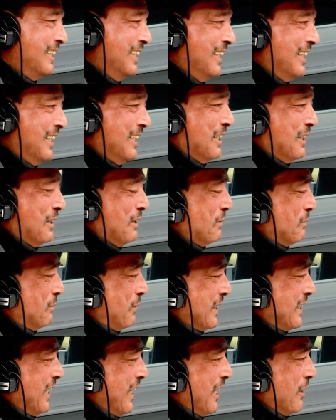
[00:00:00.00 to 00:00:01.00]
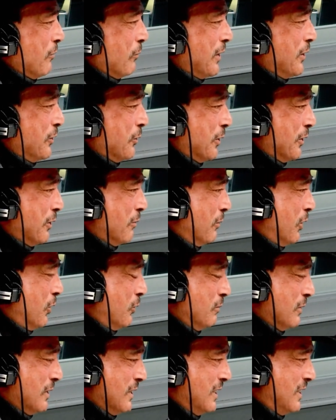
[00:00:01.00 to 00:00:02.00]
Yeah. But hey, when you're in the
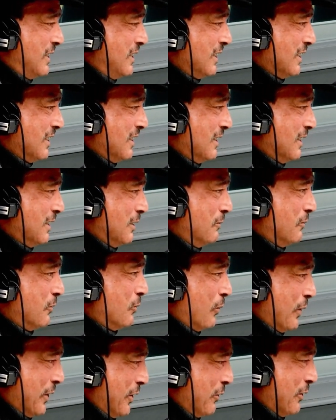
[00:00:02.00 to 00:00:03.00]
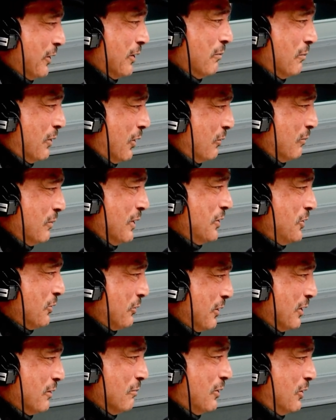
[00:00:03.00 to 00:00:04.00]
moment, you're
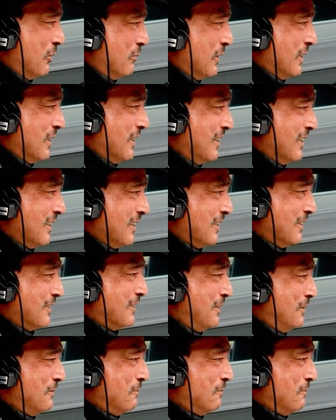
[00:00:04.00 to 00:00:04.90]
in the moment, you know.